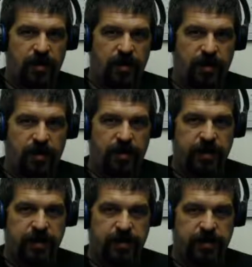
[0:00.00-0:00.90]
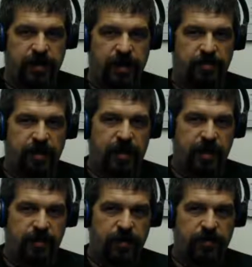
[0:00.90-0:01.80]
on a desktop.
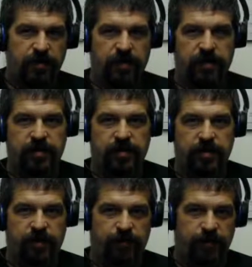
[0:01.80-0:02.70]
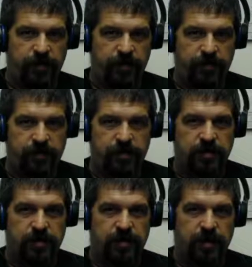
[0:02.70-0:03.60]
However, a phone,
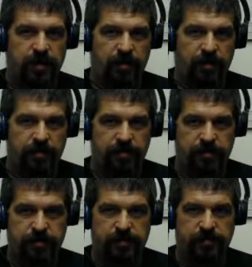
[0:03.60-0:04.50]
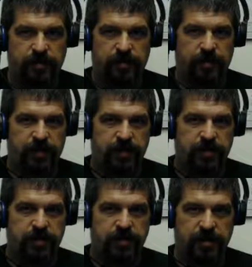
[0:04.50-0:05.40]
a mobile
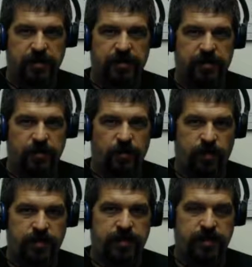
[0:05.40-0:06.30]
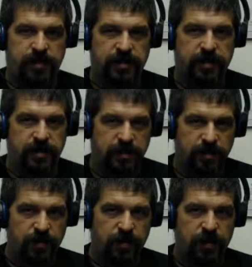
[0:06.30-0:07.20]
device, is where it's easy to
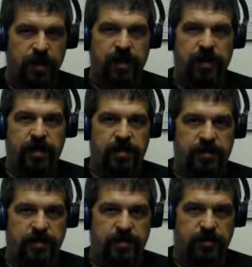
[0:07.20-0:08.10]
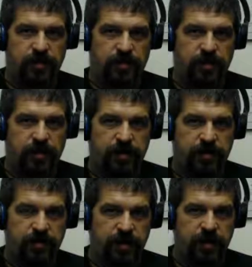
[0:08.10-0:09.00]
do. It does good quality
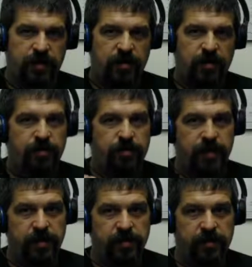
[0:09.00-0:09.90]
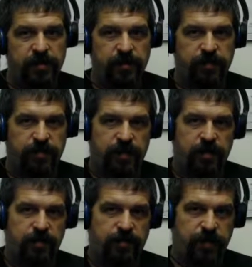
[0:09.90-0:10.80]
video, better quality
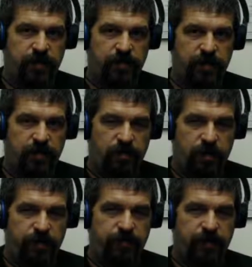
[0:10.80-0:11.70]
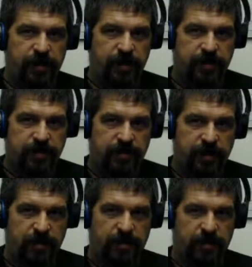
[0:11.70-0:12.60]
video if you can be on Wi-Fi
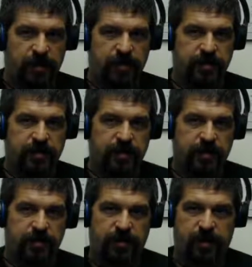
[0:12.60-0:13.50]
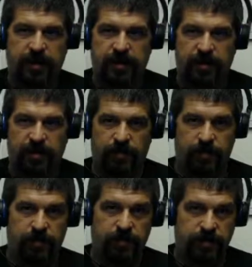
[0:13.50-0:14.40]
instead of on the cellular data
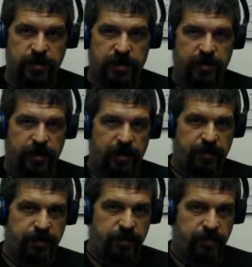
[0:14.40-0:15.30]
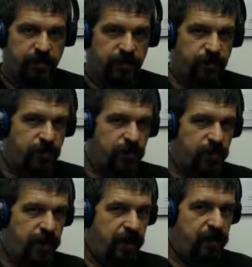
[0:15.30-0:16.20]
network, which is how I live streamed this football
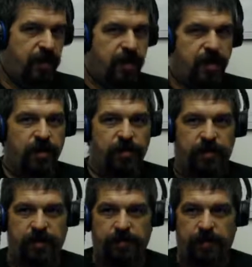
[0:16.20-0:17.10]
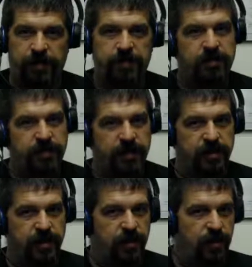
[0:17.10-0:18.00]
game. But so that was like
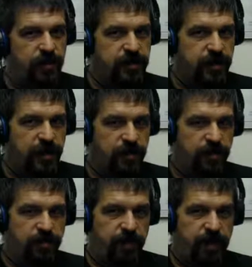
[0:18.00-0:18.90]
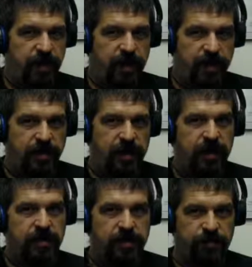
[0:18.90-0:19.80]
the lowest I could be, and
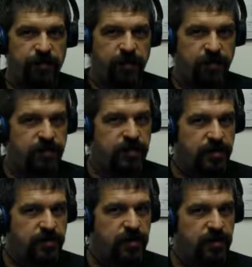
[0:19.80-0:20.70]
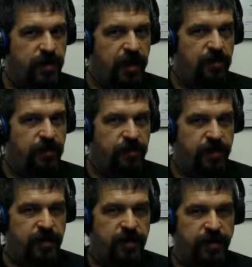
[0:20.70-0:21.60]
yet the video still turned out
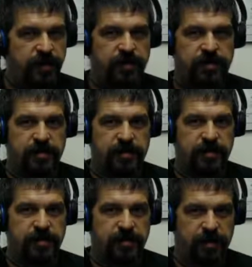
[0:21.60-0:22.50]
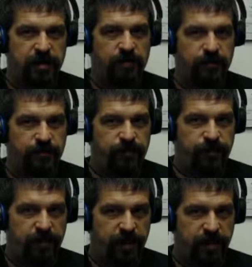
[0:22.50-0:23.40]
pretty nice, you know, for
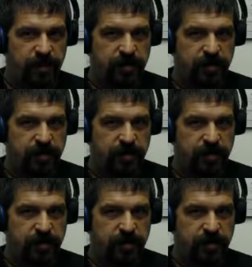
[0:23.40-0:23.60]
that